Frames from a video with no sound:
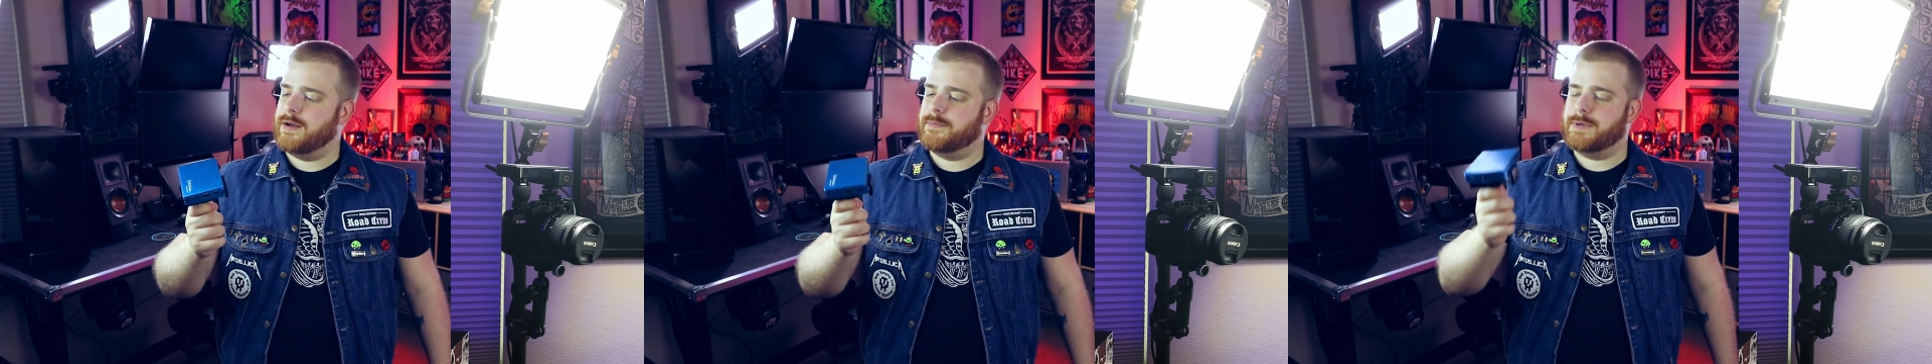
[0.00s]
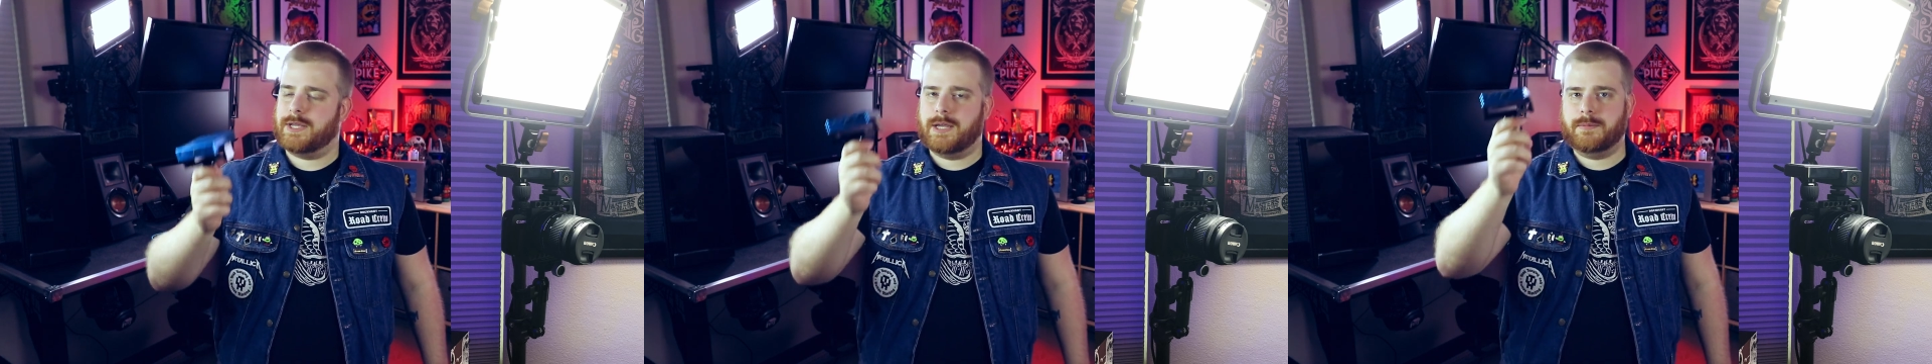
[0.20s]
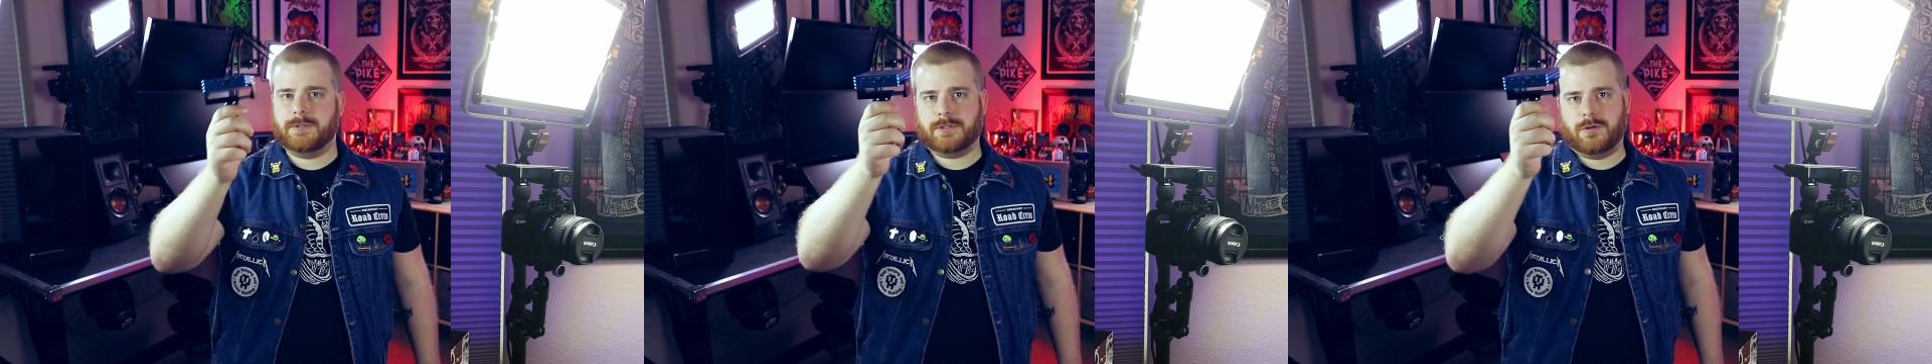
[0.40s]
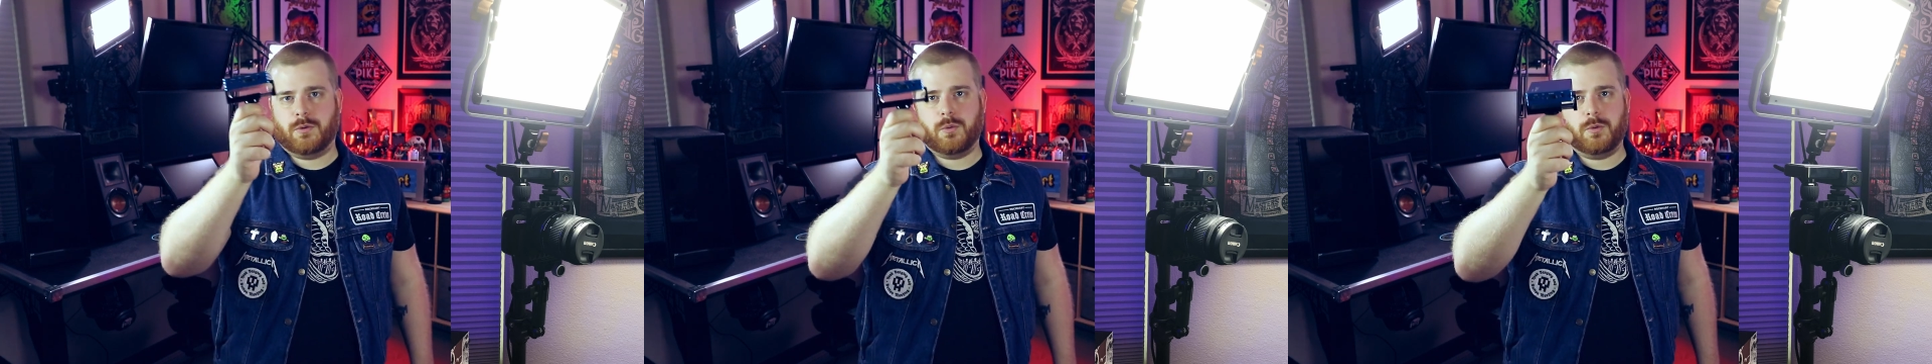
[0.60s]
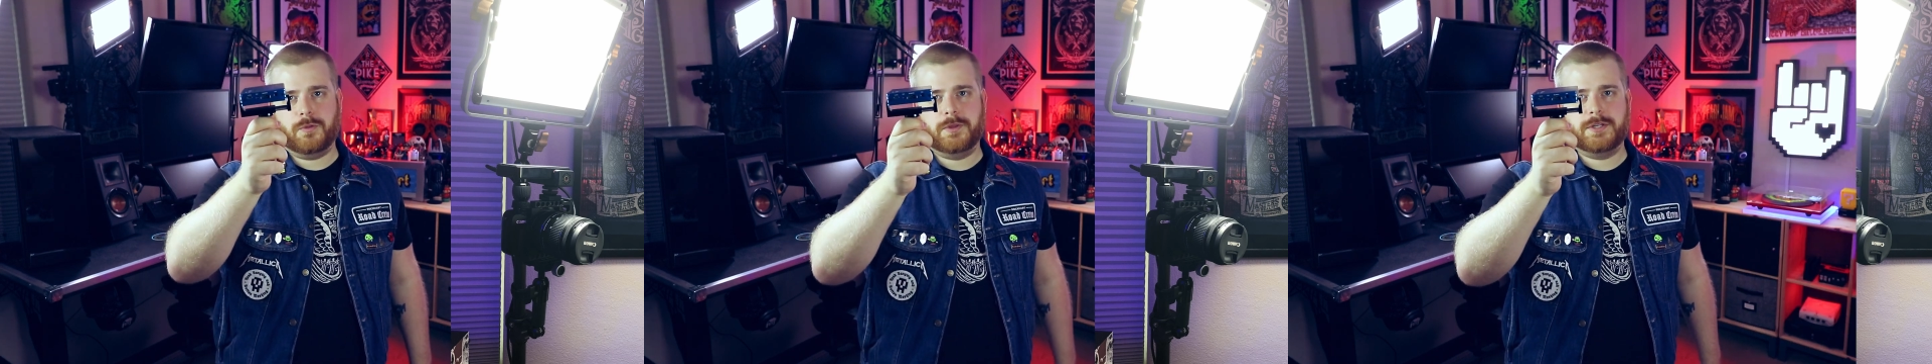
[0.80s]
being able to
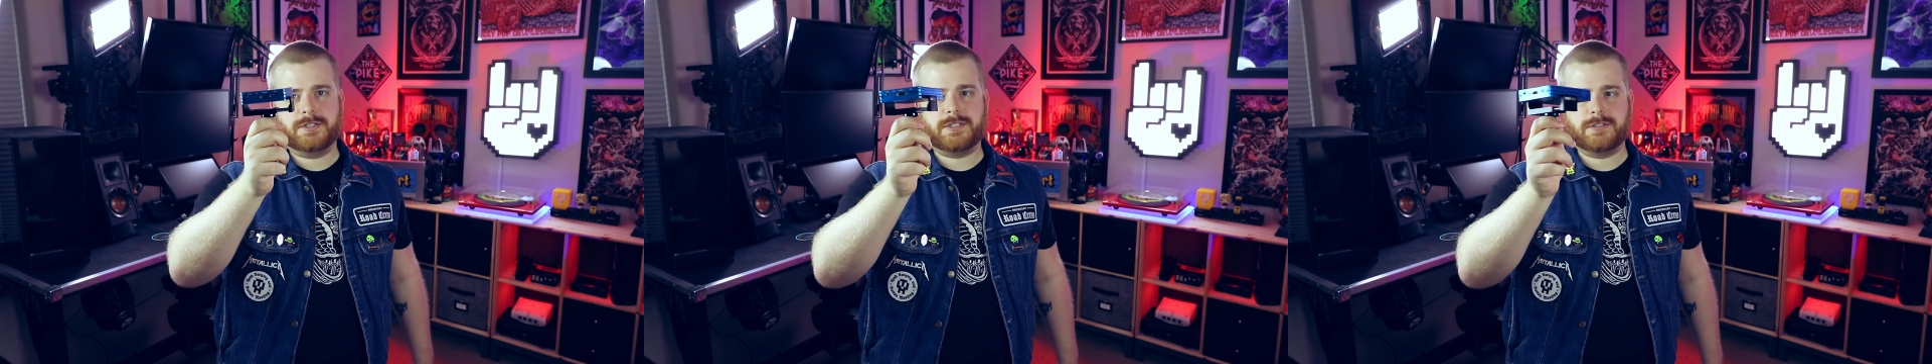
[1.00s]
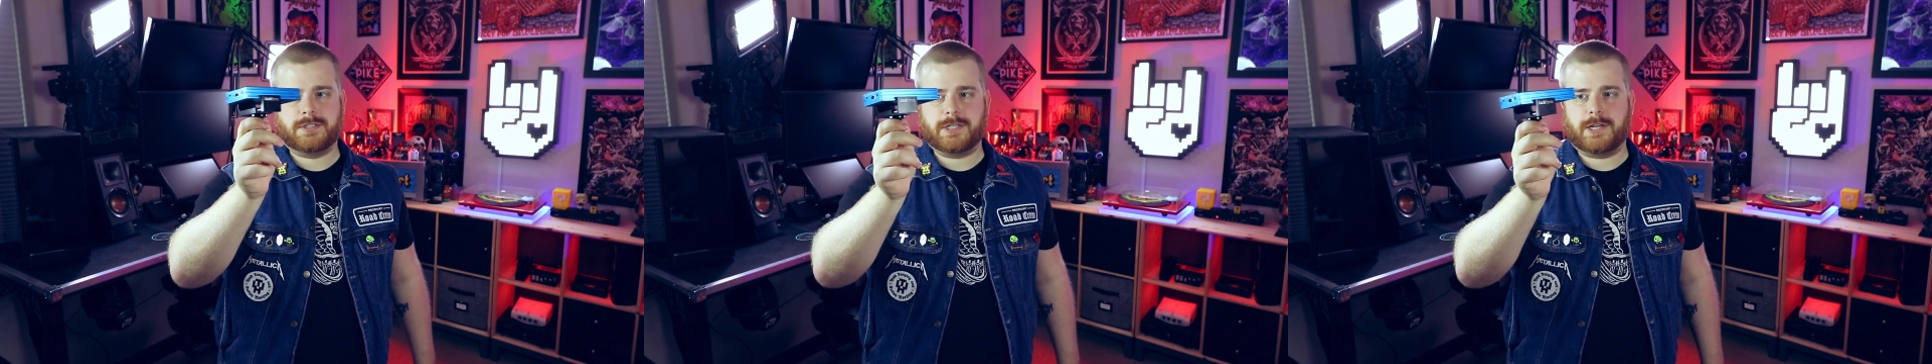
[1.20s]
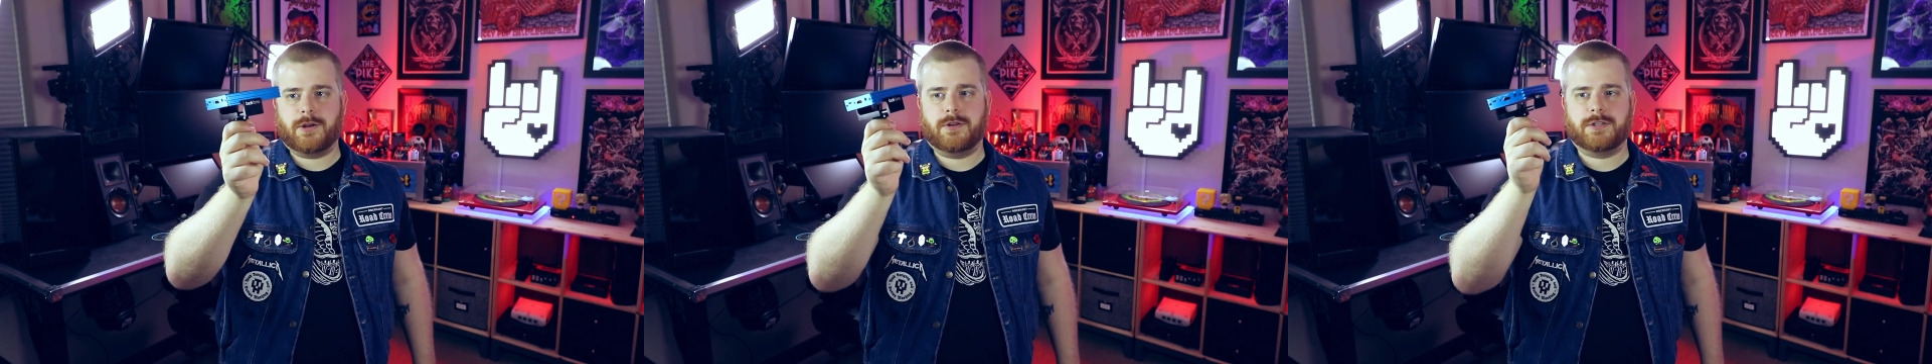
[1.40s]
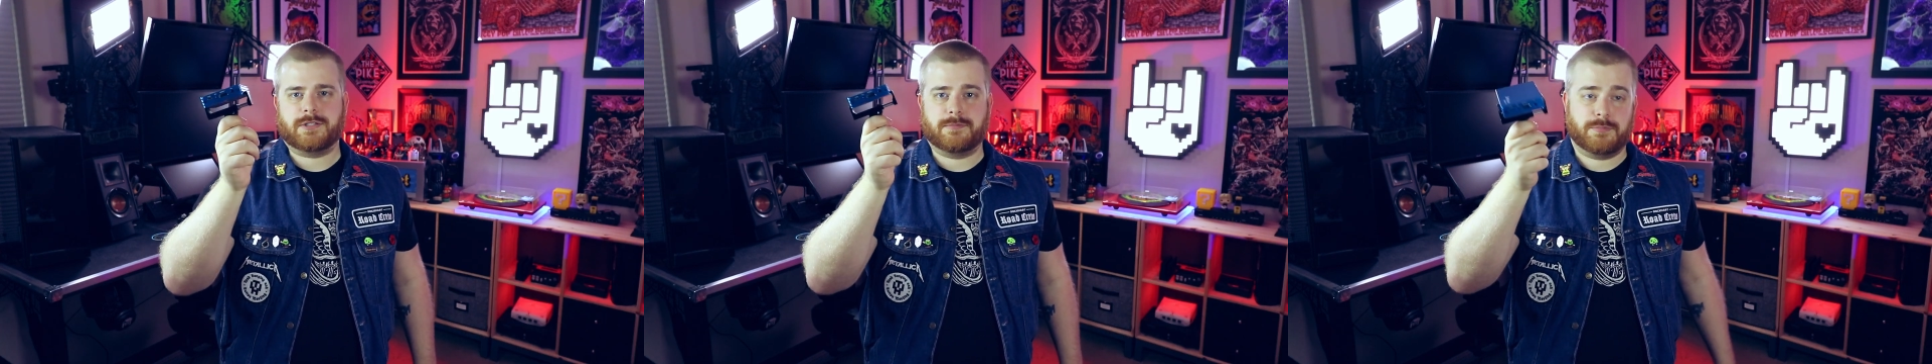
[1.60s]
hold this and secure this